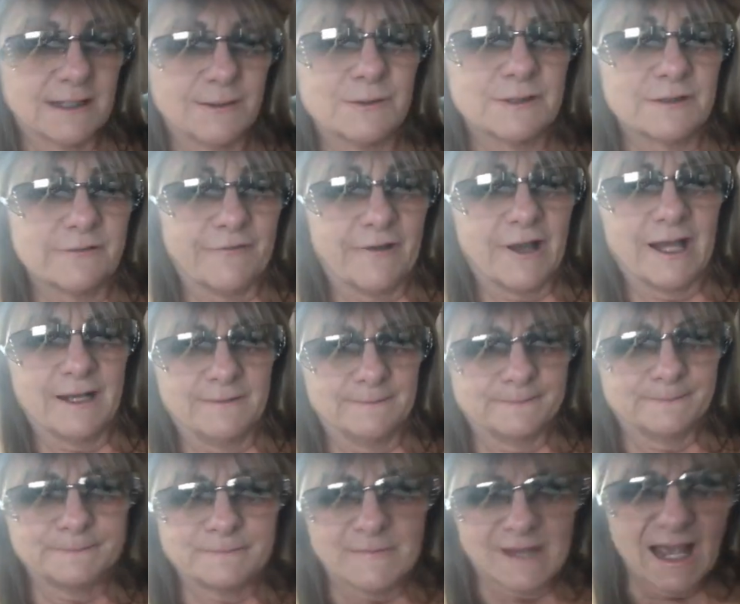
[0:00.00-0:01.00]
It was fun.
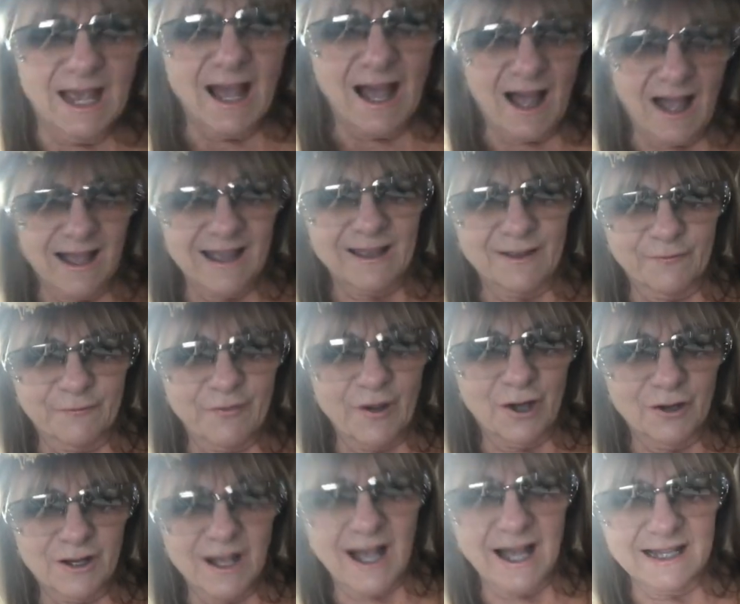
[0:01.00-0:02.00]
It
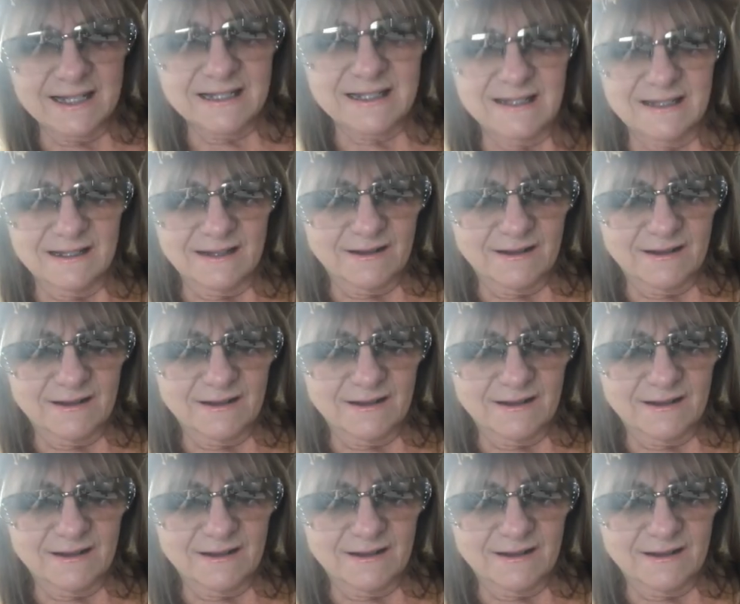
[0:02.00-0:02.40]
felt gun.